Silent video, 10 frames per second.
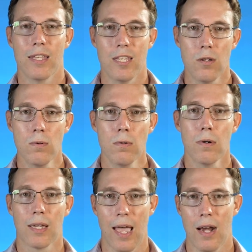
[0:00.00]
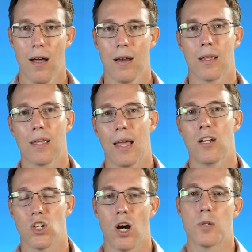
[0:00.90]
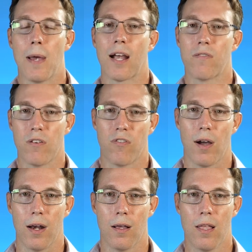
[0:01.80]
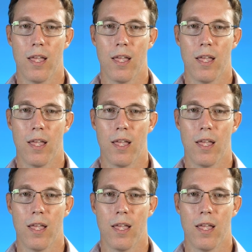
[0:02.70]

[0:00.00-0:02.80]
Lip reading: you cannot get a chargeback for fraud.